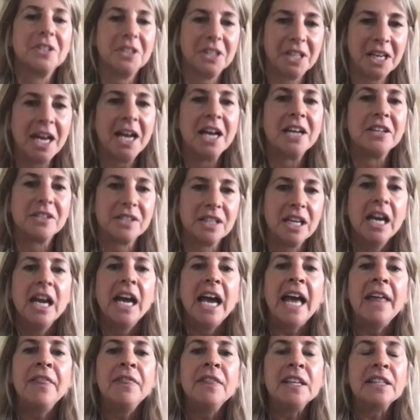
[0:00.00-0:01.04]
yes
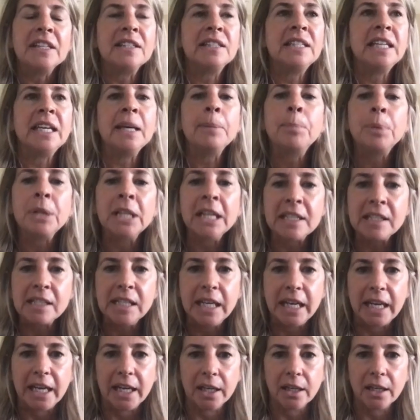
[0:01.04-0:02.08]
and this deep
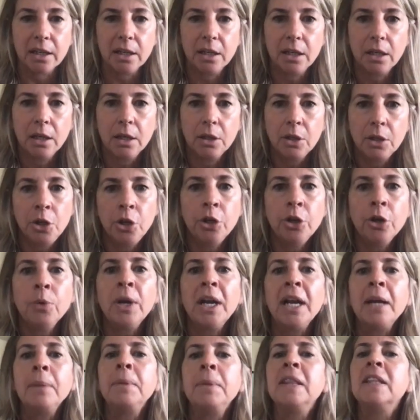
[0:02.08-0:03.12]
listening you know
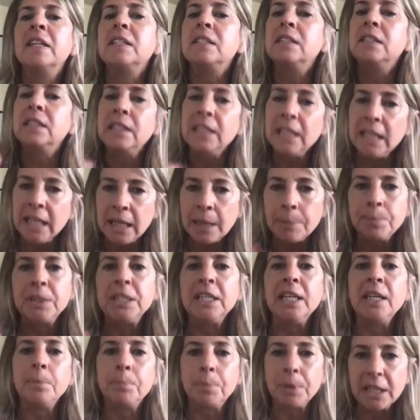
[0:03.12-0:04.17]
what I mean? This deep,
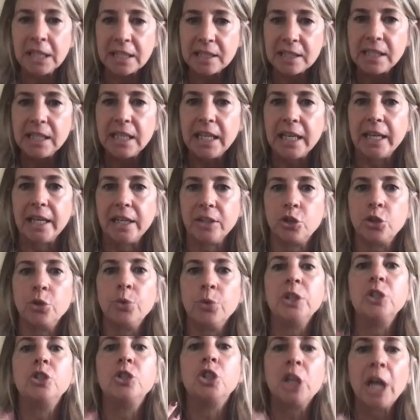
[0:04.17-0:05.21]
deep listening
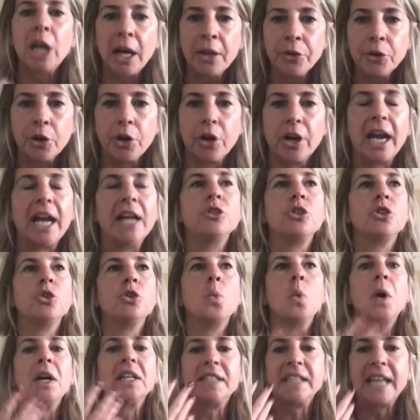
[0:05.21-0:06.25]
to each other and to
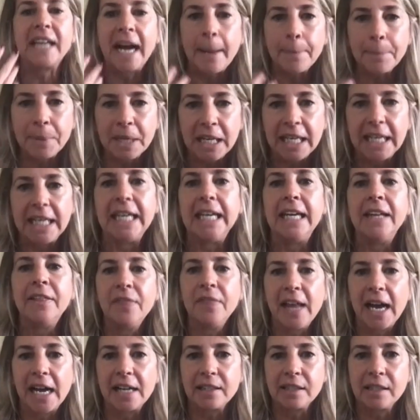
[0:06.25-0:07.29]
what's happening
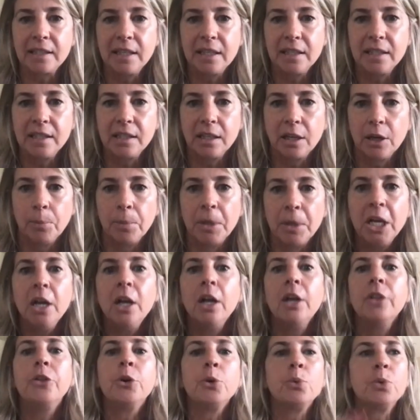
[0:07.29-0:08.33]
in that system.
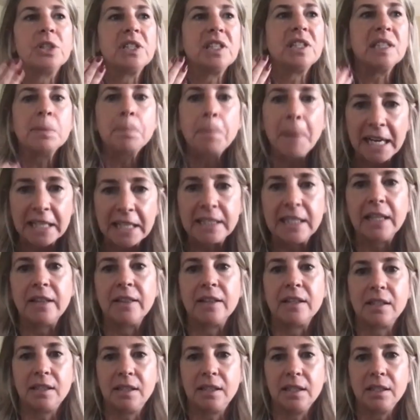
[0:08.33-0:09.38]
The respecting
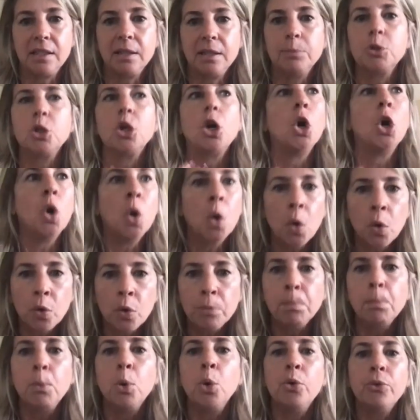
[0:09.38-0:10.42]
the system's
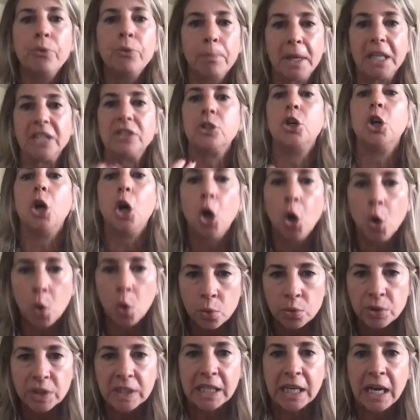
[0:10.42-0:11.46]
own movement and
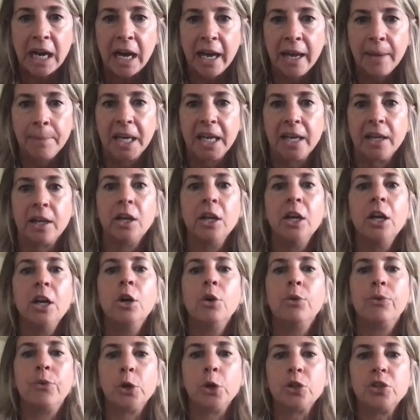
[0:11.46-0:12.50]
own timing
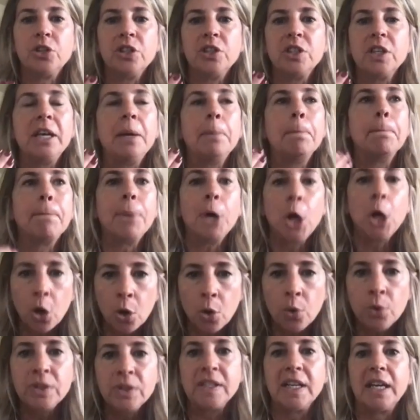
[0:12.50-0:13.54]
versus
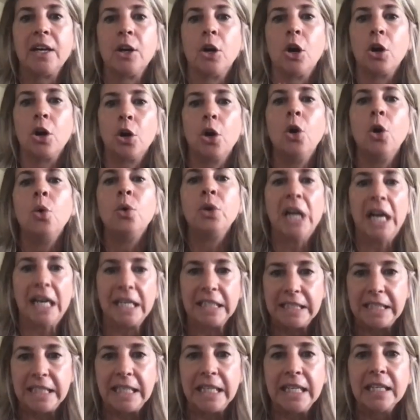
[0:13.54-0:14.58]
imposing our own
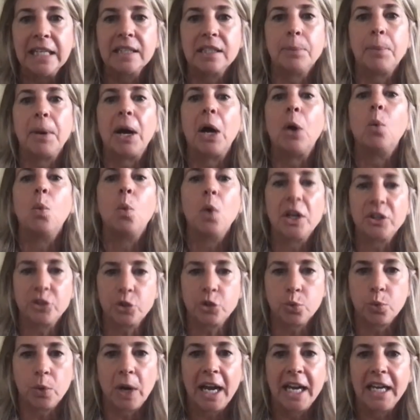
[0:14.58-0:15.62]
ideas about
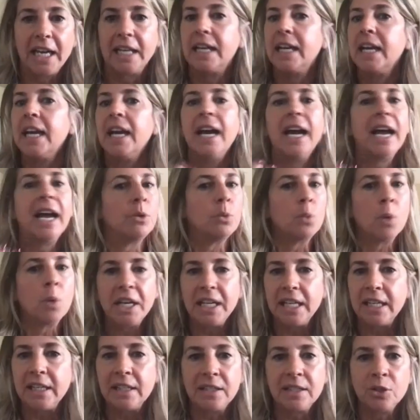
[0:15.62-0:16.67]
what's right and
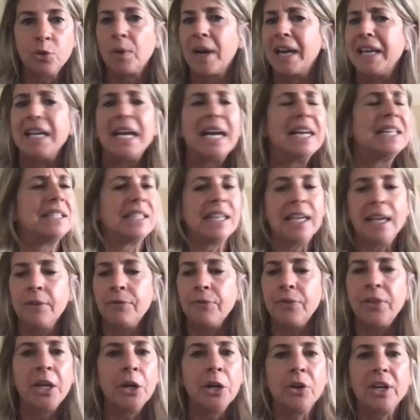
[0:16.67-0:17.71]
what isn't right as
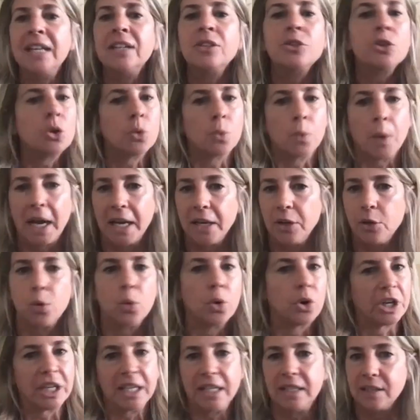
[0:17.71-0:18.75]
if there is a right
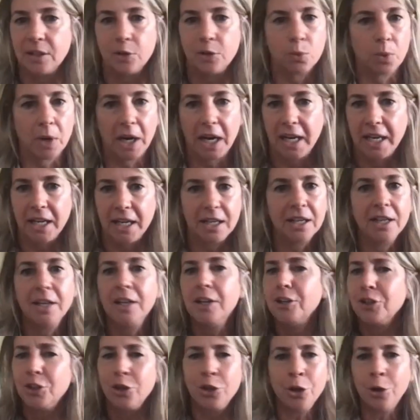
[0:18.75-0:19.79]
or isn't right.
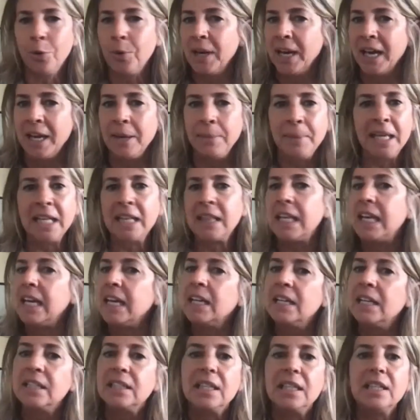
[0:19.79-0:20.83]
You know what I mean?
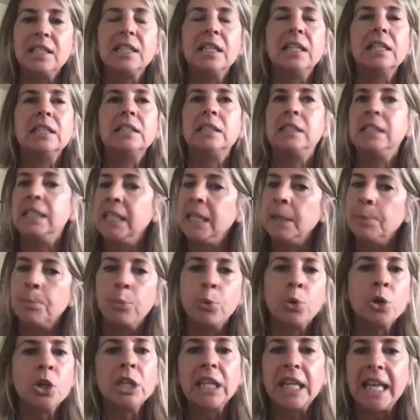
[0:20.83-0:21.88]
It is this deep
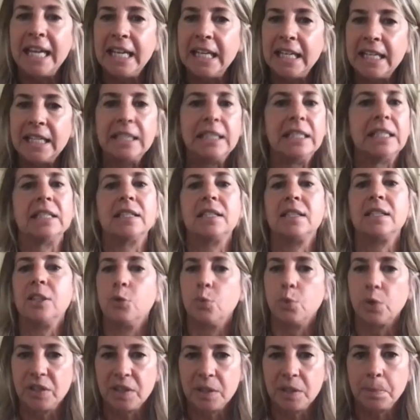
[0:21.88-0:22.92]
relatedness
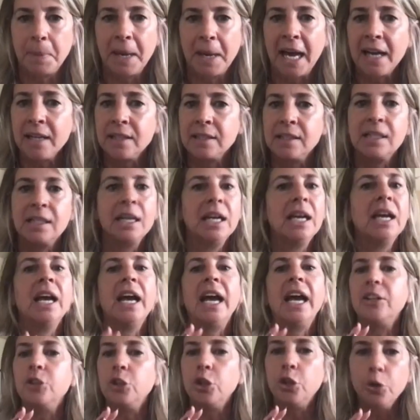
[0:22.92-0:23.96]
and respect
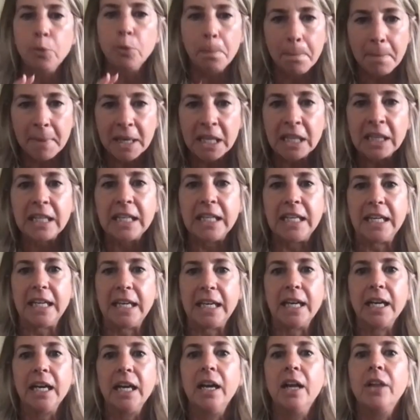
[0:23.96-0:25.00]
and
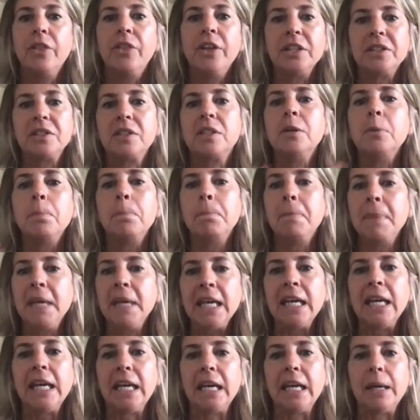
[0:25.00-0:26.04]
humility that to
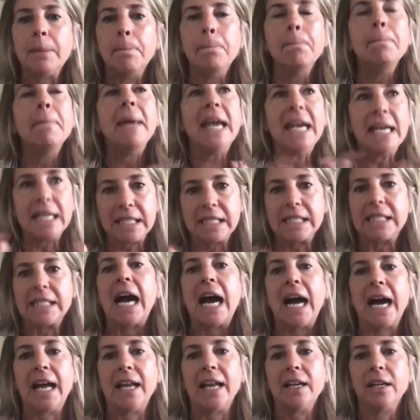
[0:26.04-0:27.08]
me makes
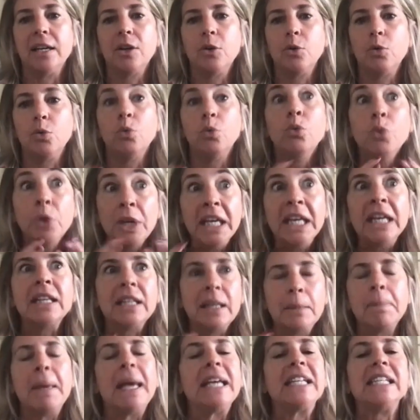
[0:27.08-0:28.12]
that
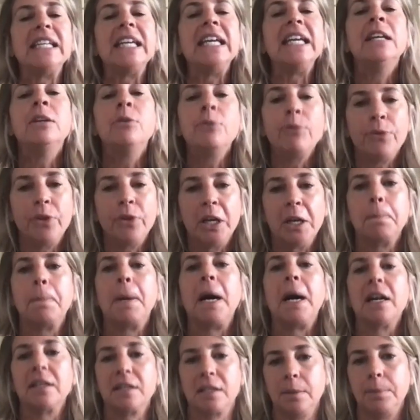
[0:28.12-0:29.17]
really makes infinite
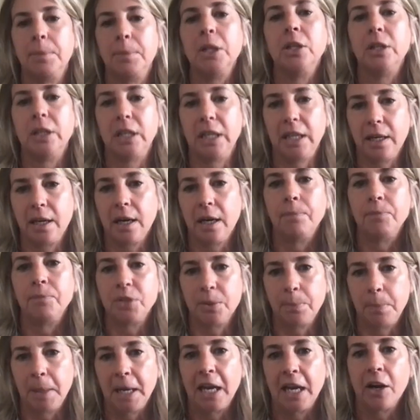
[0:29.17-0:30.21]
possibility come
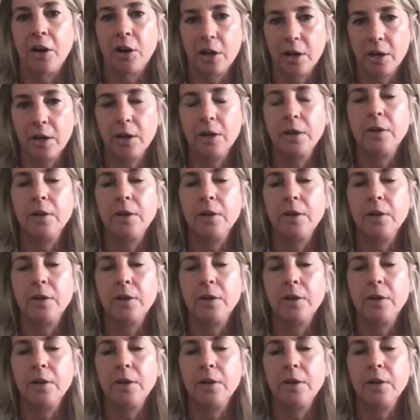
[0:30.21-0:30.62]
to bear